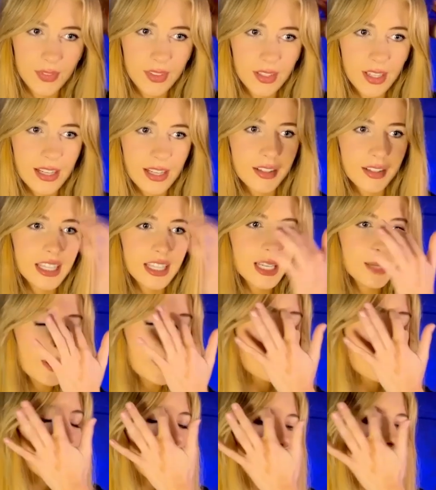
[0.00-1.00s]
I don't think my
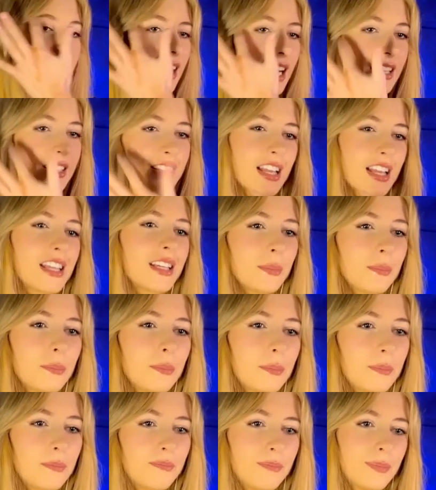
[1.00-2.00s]
opponent has any
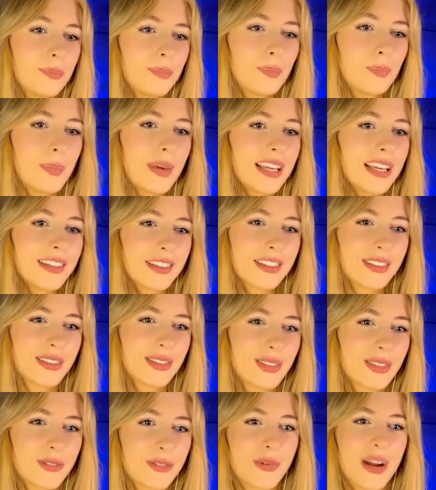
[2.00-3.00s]
big
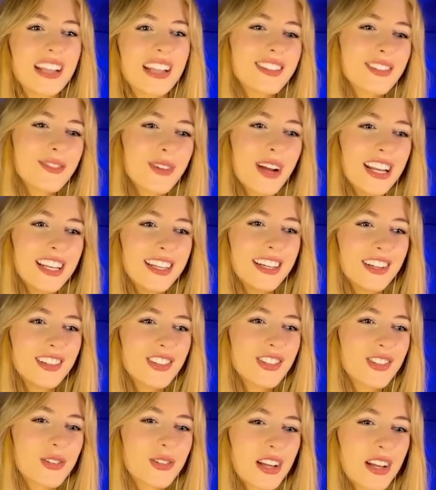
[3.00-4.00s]
threats right now,
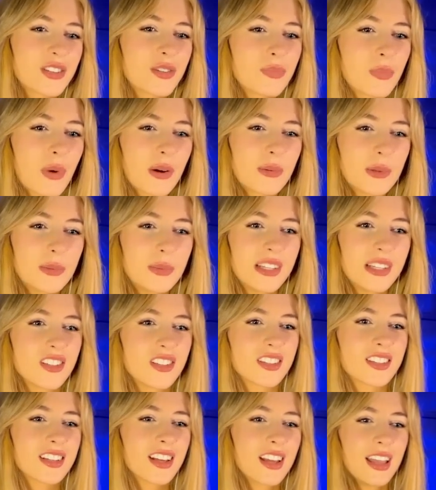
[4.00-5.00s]
so I should probably
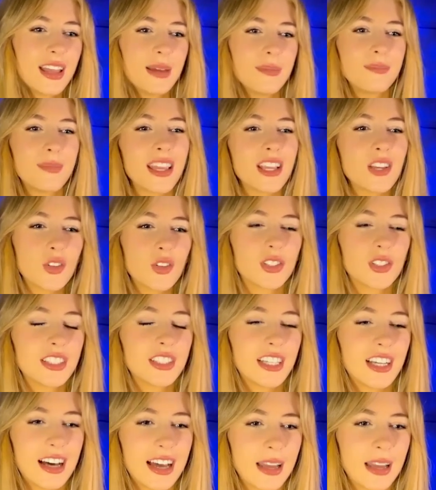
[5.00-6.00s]
just make sure
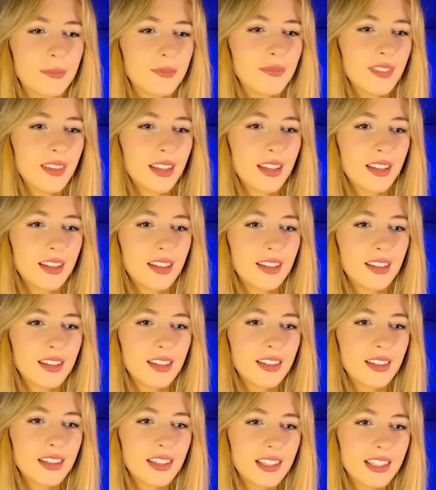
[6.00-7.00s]
that I'm
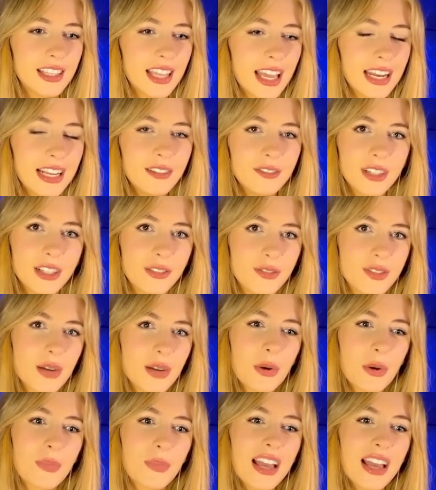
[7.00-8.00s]
getting rid of some
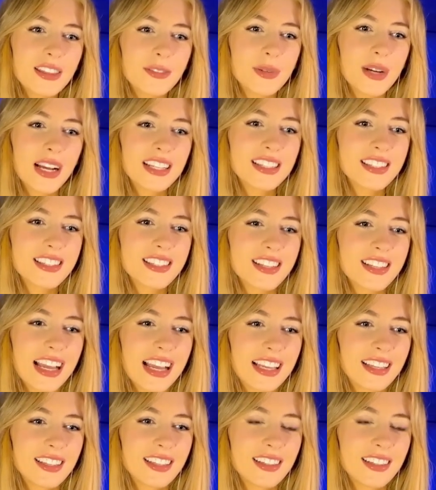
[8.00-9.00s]
of my threats,
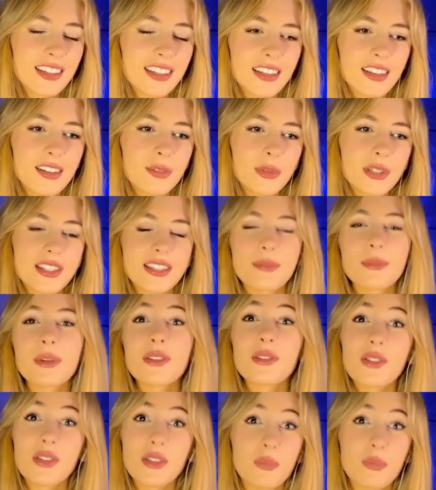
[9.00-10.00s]
like, well, some
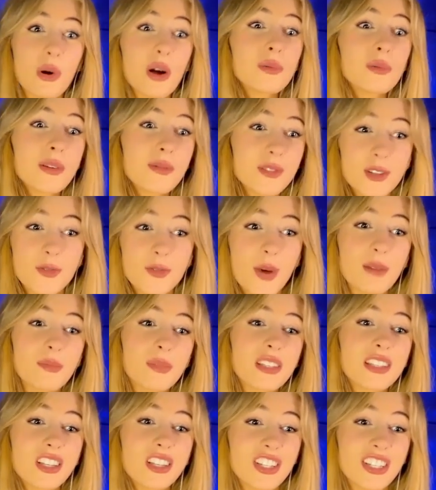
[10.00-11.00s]
of the problems to my
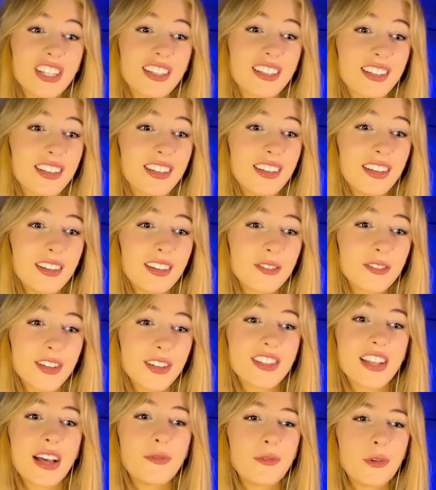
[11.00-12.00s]
position. For
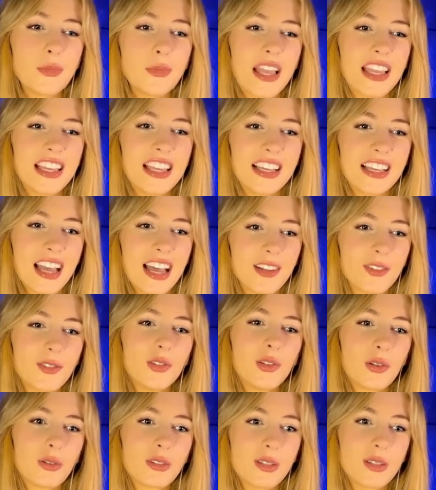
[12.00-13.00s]
example, my king had
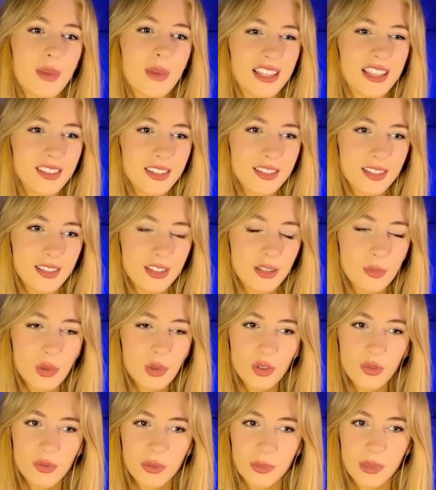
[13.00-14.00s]
no space to
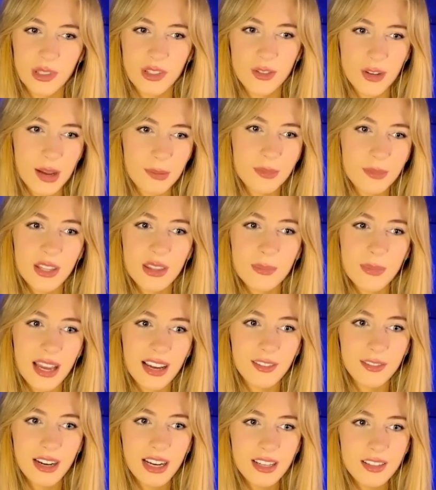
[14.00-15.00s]
move and was trapped on the
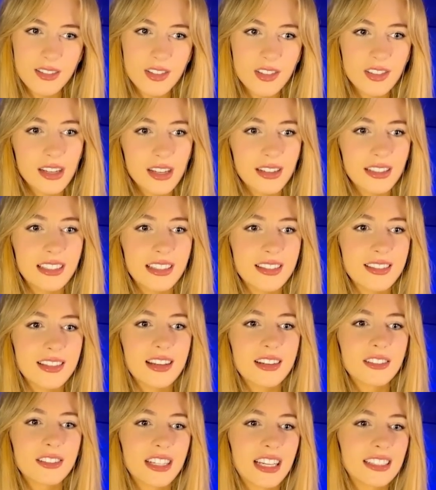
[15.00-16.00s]
back rank, so now at least I
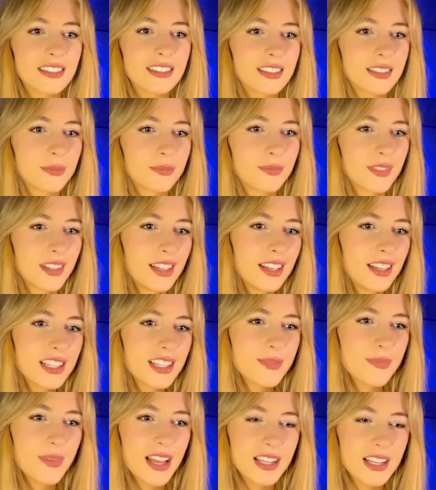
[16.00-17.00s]
create some
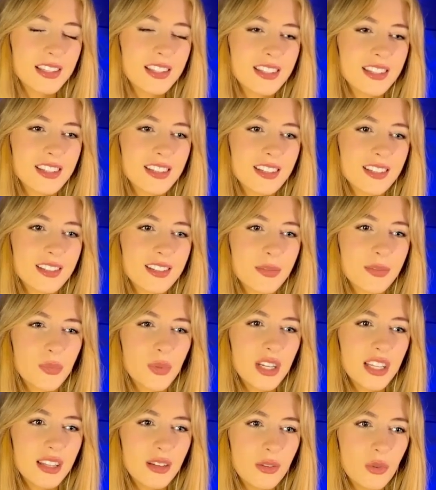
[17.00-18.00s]
space, some
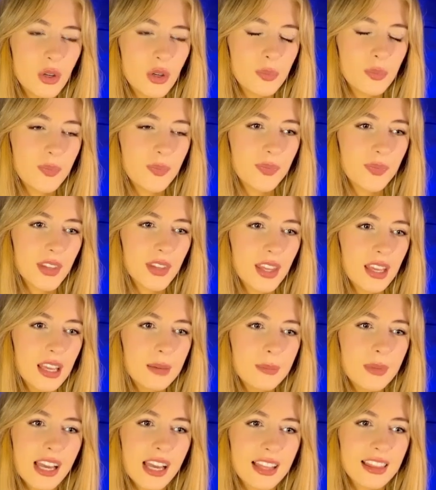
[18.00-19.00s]
breathing room.
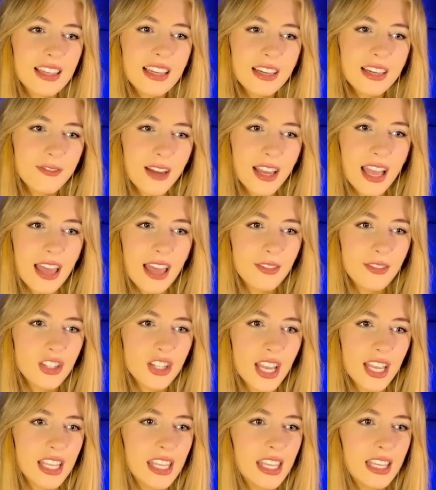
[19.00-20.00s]
But yeah, I think if I ever
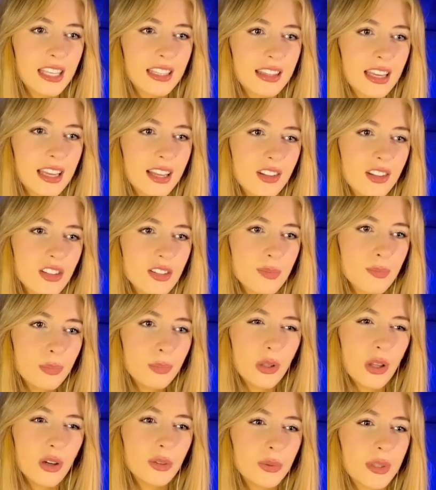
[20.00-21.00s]
check here, they can just
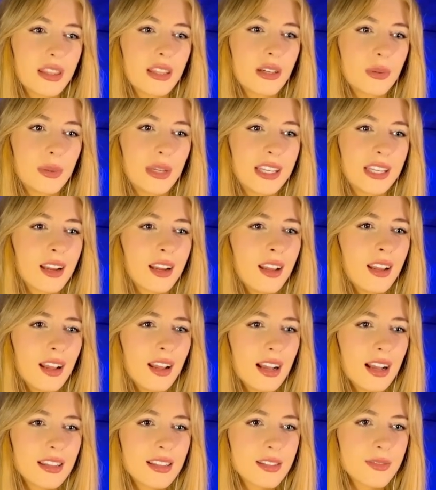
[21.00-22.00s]
block with the queen,
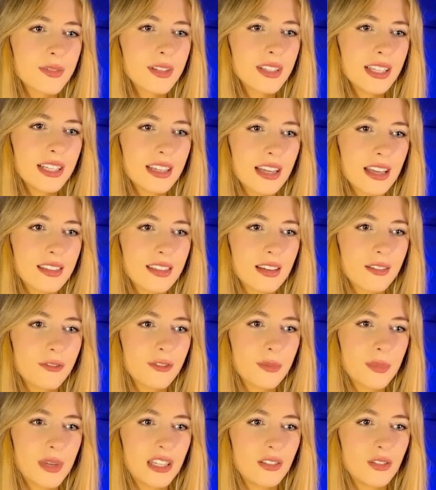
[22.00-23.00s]
and there's really nothing
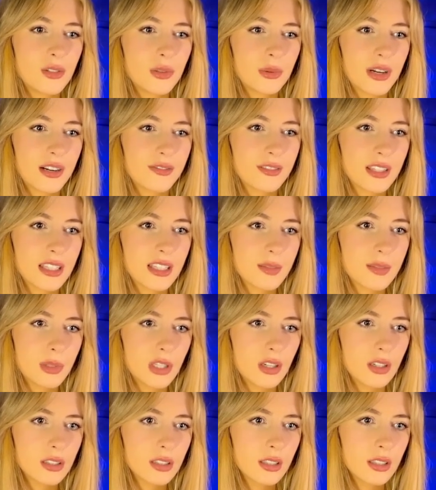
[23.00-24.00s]
for me to do after this
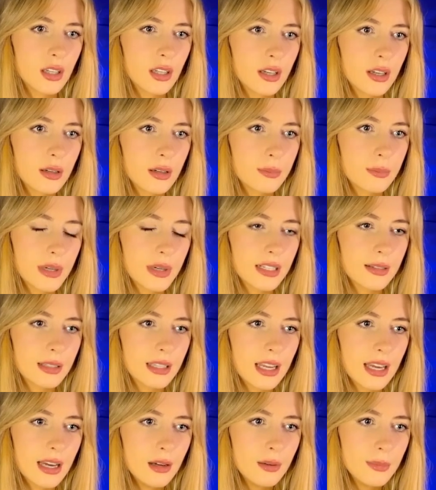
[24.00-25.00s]
block. But
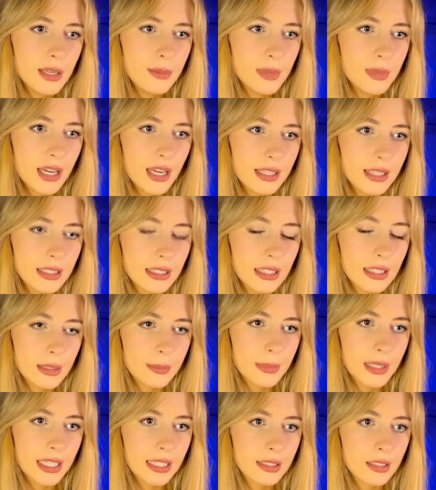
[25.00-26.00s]
now maybe I can
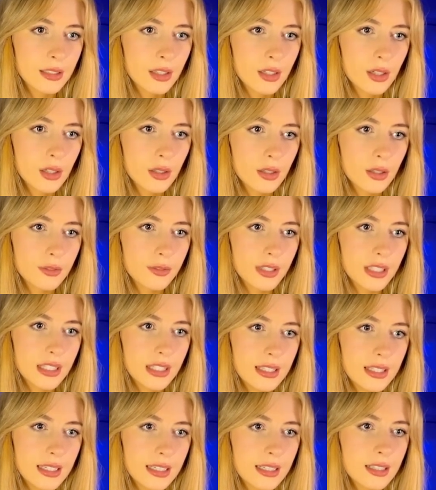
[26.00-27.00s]
come in over
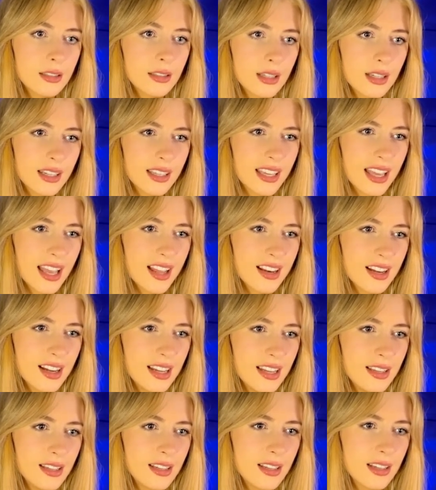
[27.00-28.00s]
here. Can
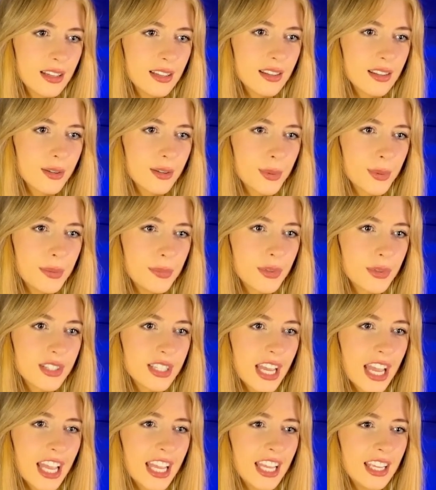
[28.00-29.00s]
I? The queen will
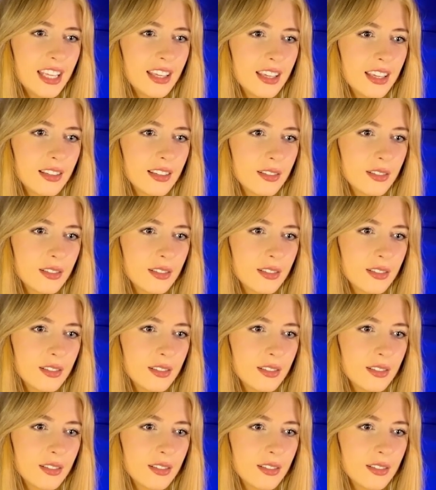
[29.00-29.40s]
take.